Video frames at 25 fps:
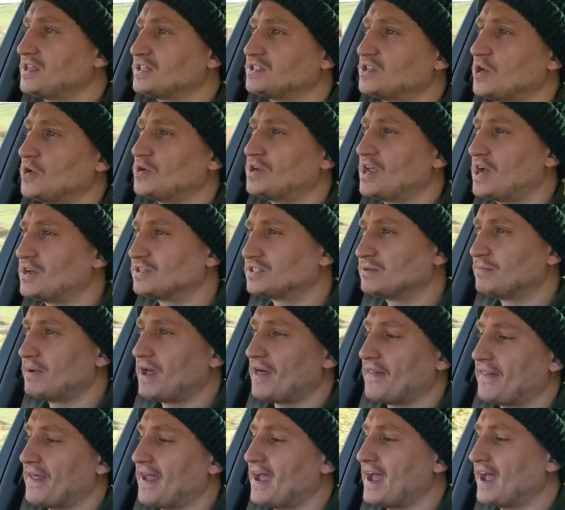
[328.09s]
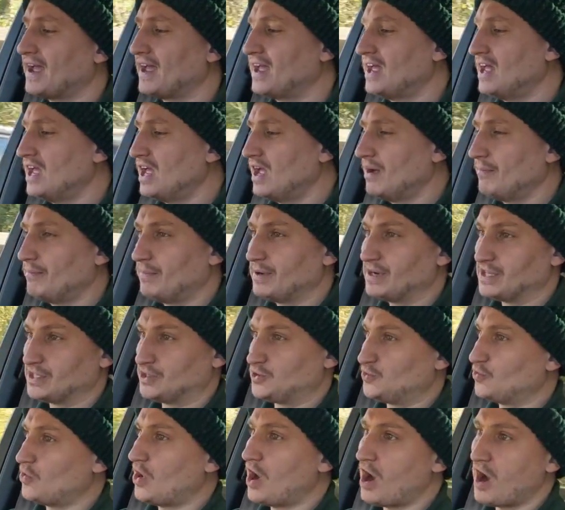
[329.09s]
There's no doubt about that. But
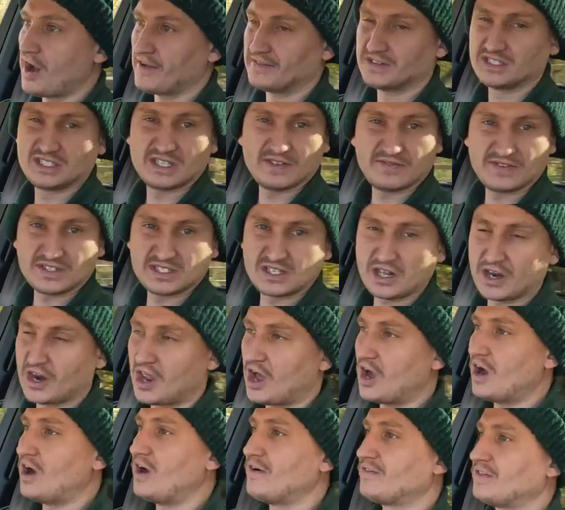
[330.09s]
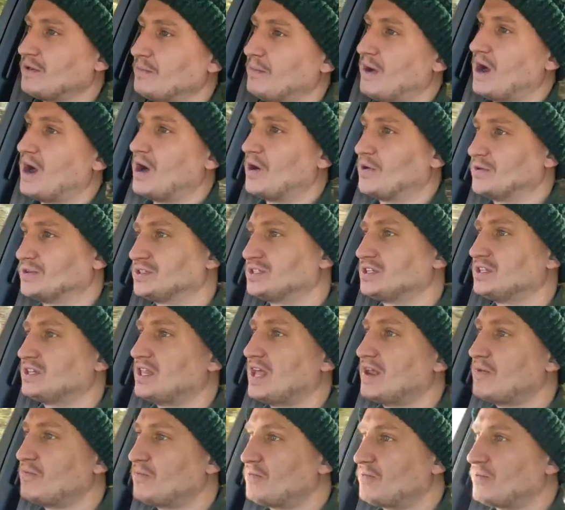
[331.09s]
it drives as if it's done half the miles.
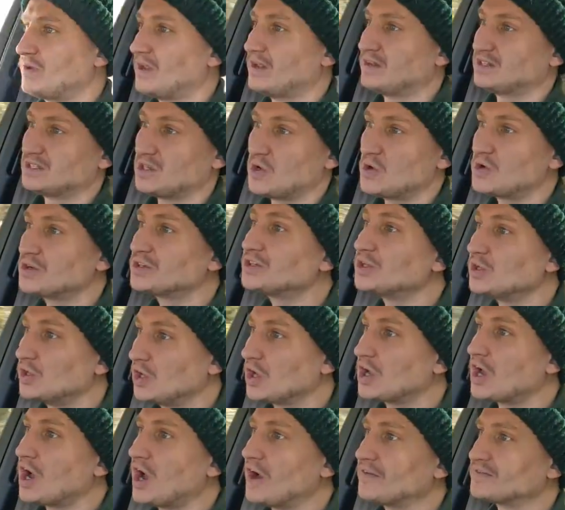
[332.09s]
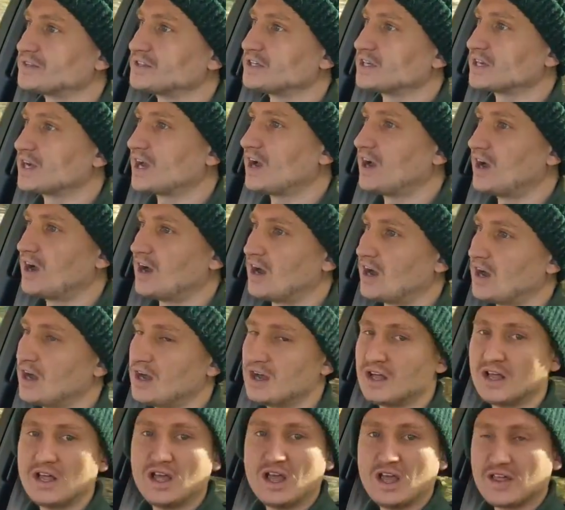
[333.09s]
As long as you look after the
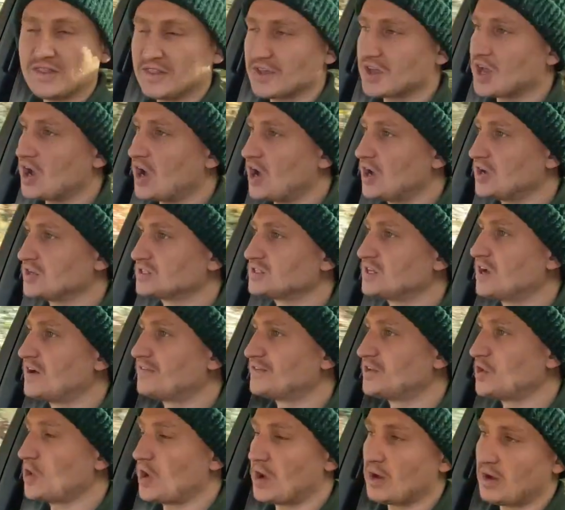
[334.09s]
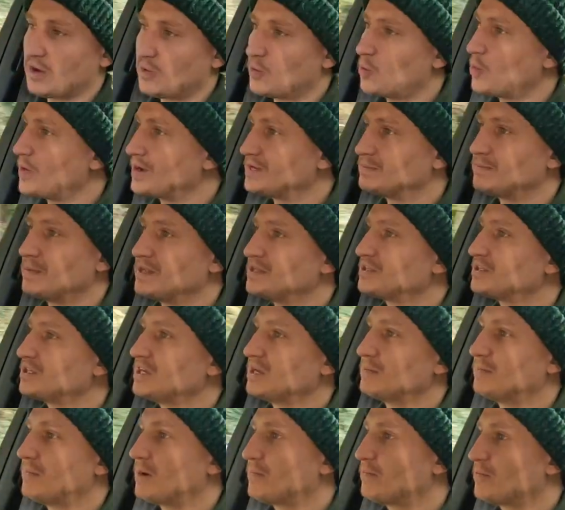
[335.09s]
car looks after you. I always
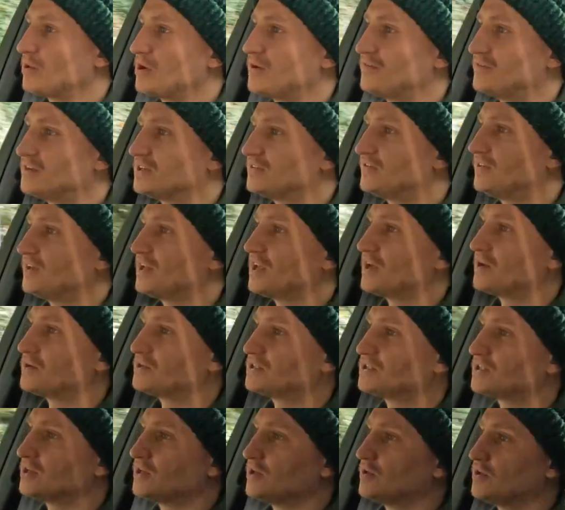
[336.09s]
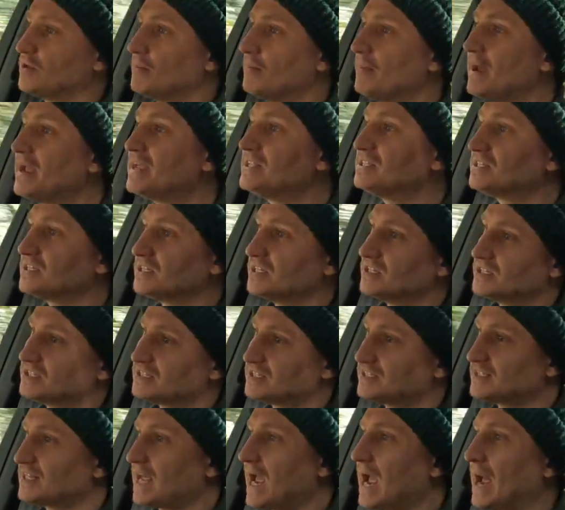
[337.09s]
mention it in my previous videos too. The
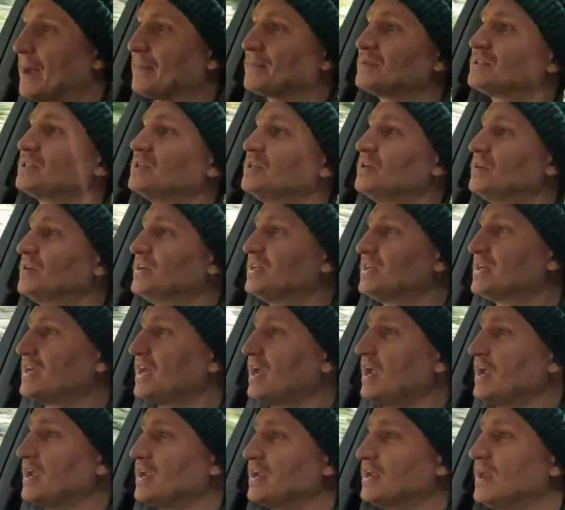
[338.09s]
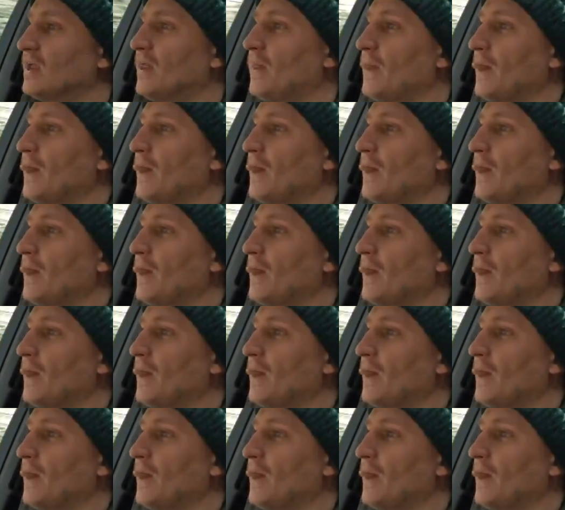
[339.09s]
maintenance is absolutely key.